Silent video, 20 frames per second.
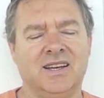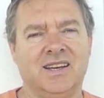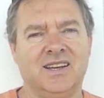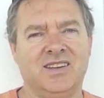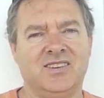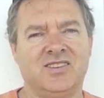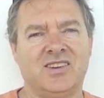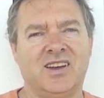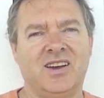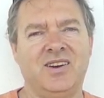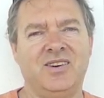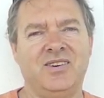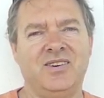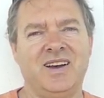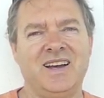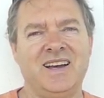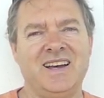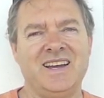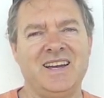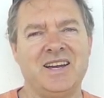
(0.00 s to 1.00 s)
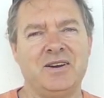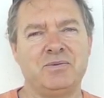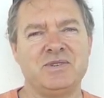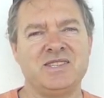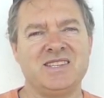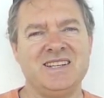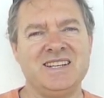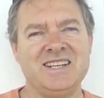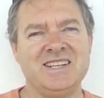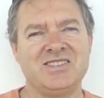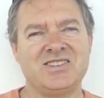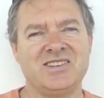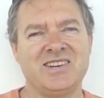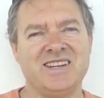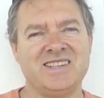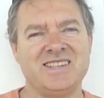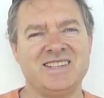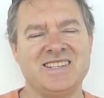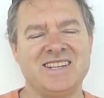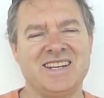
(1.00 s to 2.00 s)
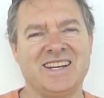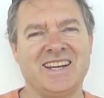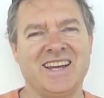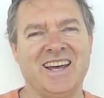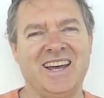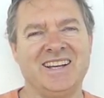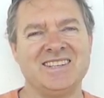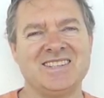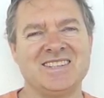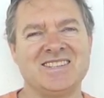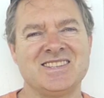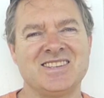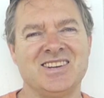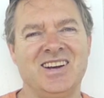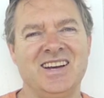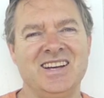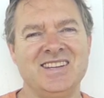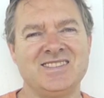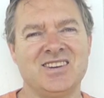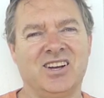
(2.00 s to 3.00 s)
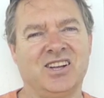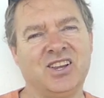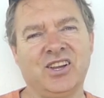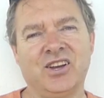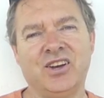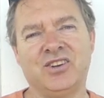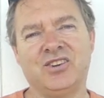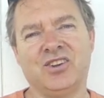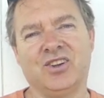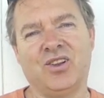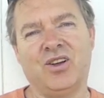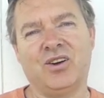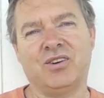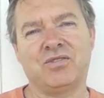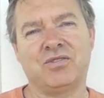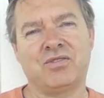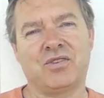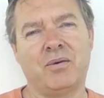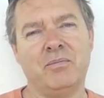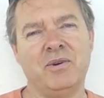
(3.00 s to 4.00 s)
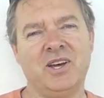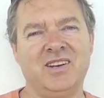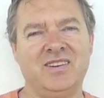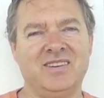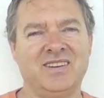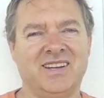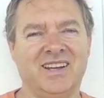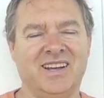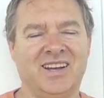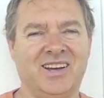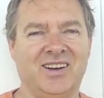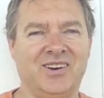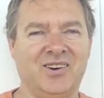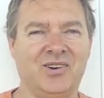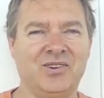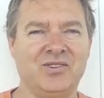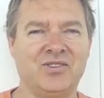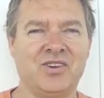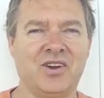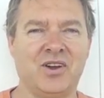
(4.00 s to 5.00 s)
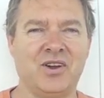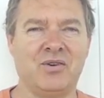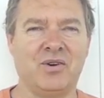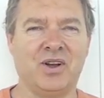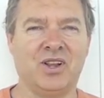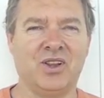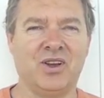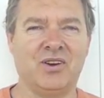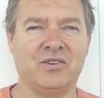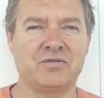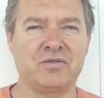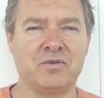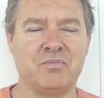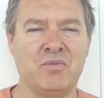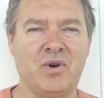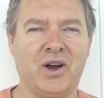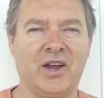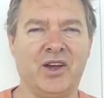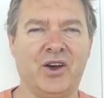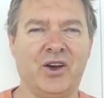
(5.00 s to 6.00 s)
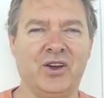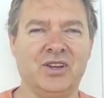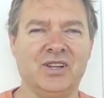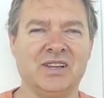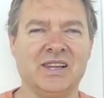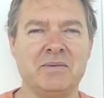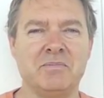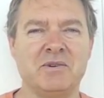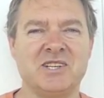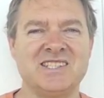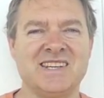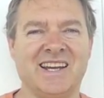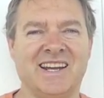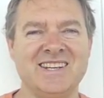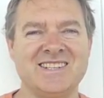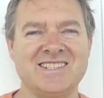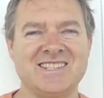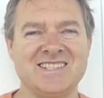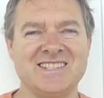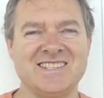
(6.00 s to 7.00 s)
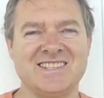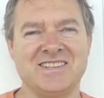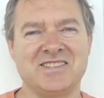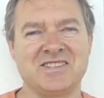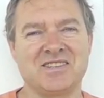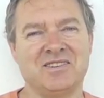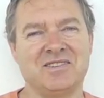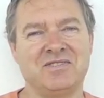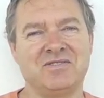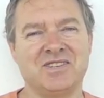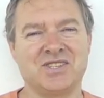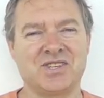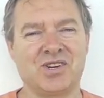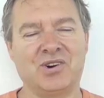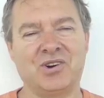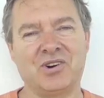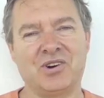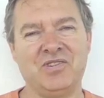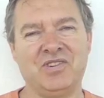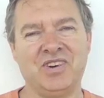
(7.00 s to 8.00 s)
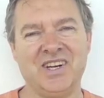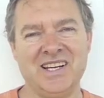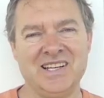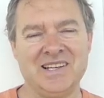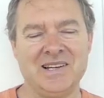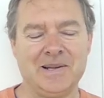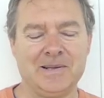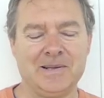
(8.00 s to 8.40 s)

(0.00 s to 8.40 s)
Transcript: So it was an interesting exercise. I learned a lot from it, also a lot from my own limitations as a photographer,